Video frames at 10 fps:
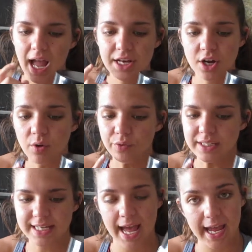don't
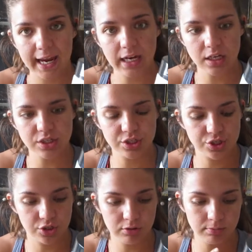retain
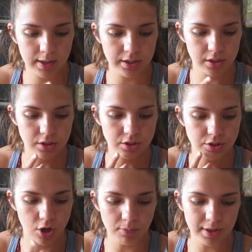so
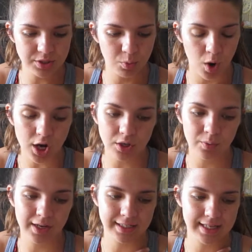much water
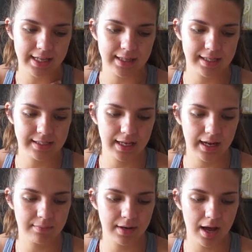when I take this. Like,
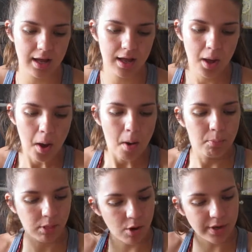I'm not
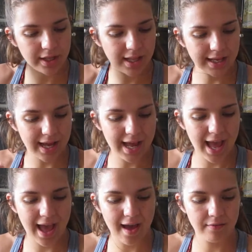bloating like I
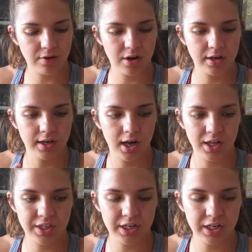have on
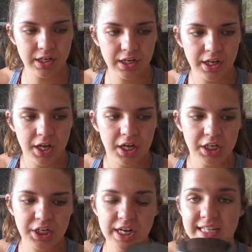other
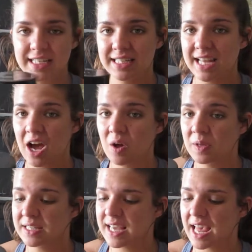creatines. I
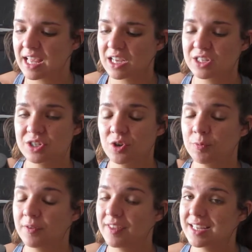only take a
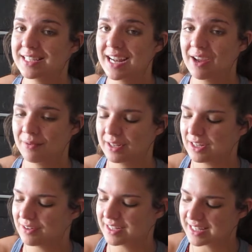scoop of this, and I
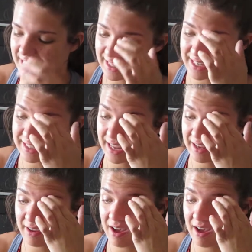really only take this like